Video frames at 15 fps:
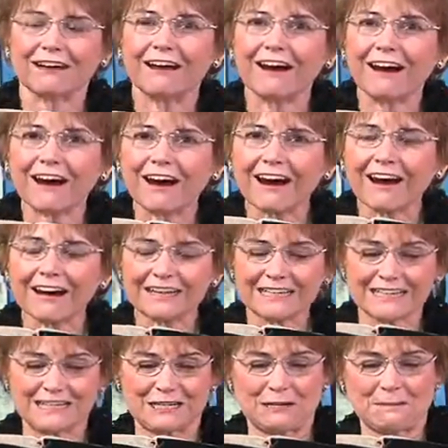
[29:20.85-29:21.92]
awe
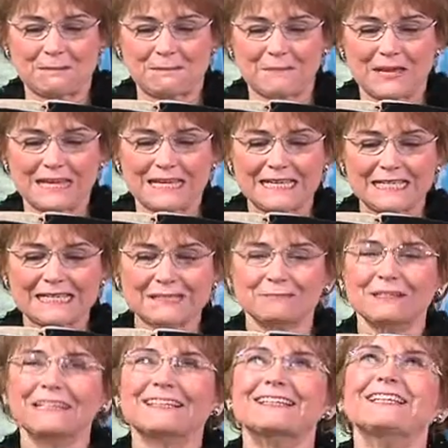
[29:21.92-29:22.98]
and amazement,